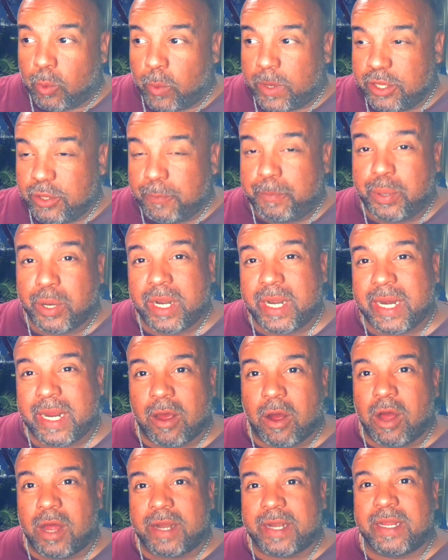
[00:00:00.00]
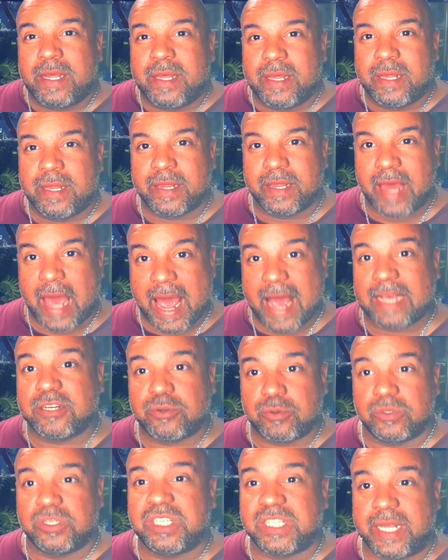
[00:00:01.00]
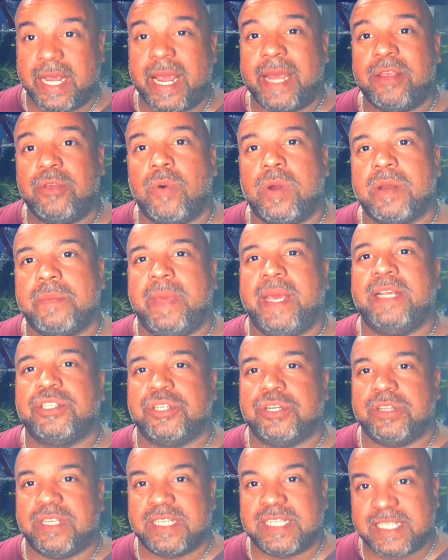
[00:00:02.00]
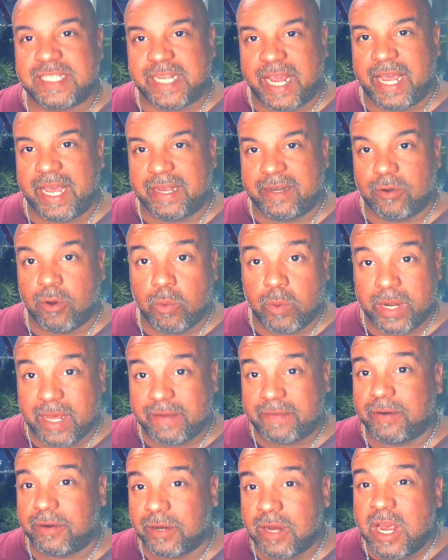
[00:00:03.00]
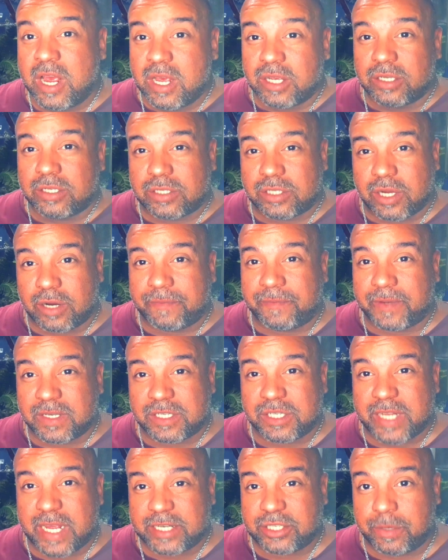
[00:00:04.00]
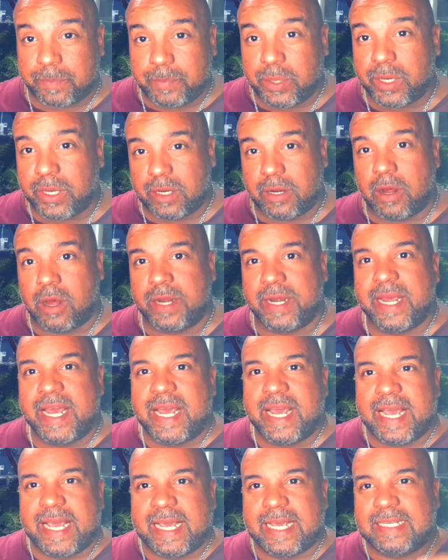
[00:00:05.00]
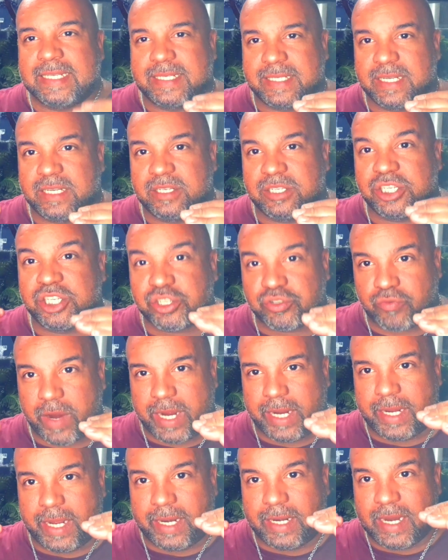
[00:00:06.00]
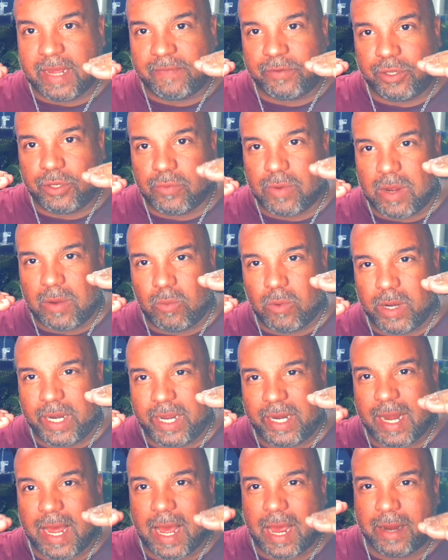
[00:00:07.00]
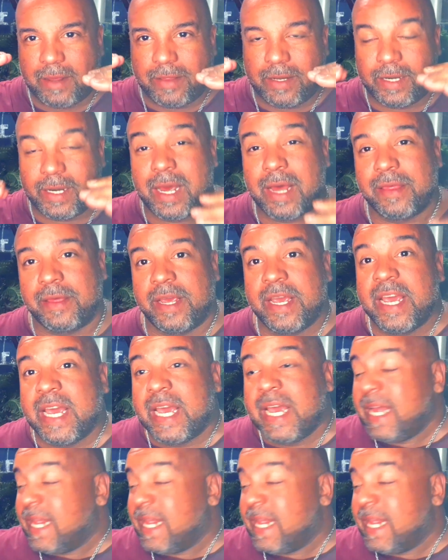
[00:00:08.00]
When you put it on the actual stand, you want to make sure the stand or whatever surface that you're putting it on is straight and level. You don't want one end higher than the other.